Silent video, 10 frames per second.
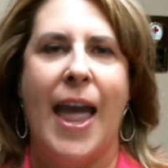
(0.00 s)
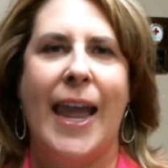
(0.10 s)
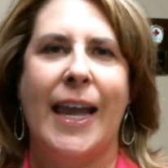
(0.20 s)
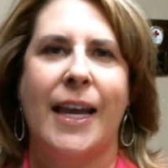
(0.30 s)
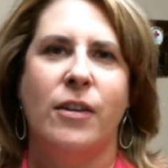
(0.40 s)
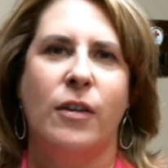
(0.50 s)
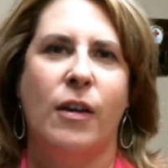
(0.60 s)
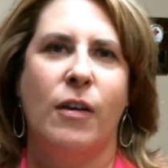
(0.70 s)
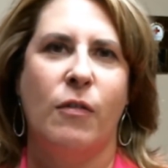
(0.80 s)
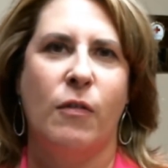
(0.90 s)
And
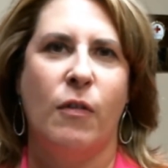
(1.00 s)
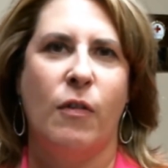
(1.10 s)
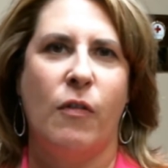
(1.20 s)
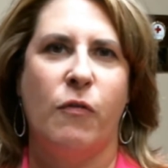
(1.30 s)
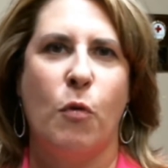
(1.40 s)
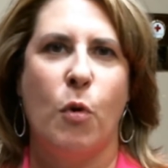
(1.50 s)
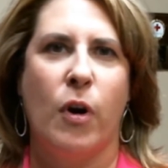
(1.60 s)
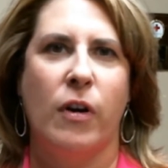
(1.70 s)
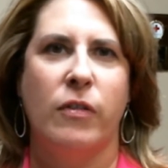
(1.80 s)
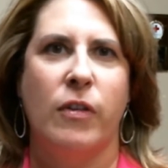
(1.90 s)

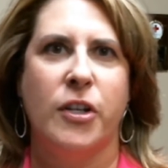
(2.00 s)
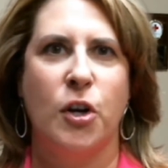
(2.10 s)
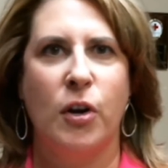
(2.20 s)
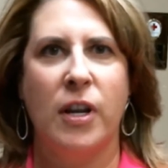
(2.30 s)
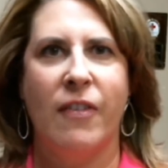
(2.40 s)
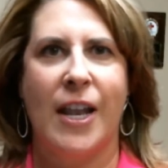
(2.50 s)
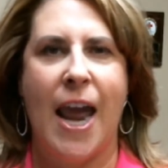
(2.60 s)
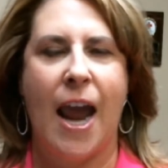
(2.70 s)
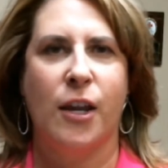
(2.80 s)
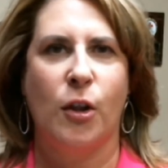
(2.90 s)
for attorney
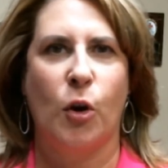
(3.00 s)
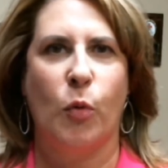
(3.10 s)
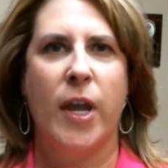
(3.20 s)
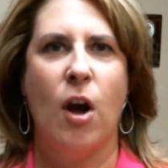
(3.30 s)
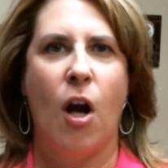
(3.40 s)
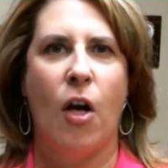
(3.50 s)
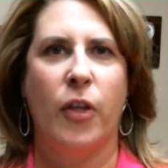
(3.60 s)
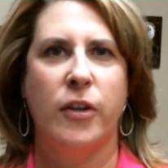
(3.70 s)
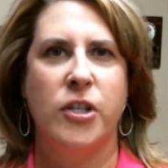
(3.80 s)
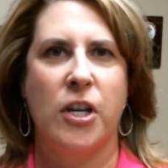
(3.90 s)
vernacular, we call
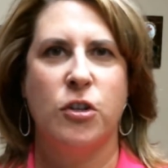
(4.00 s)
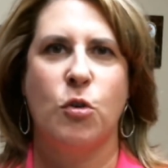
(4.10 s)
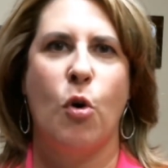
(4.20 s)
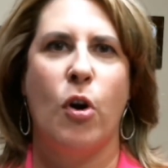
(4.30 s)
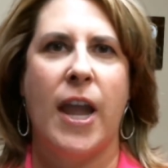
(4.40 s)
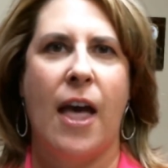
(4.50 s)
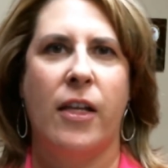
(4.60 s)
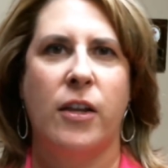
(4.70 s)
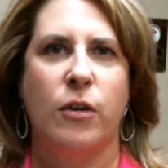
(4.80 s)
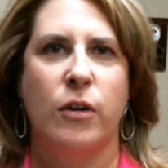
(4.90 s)
the judges' court
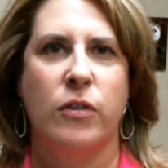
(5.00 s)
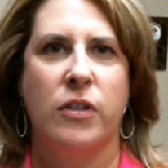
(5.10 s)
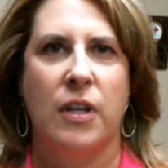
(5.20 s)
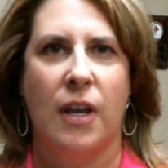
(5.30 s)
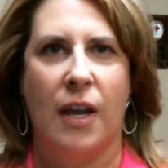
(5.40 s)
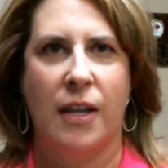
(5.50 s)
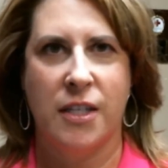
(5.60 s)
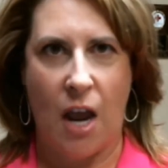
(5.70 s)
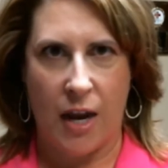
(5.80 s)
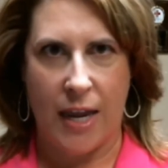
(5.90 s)
calendars
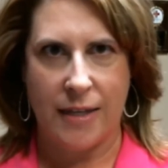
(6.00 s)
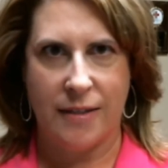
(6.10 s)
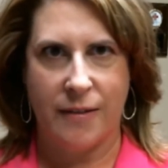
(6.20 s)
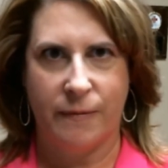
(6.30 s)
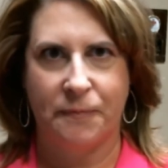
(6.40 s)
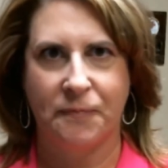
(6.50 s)
dockets.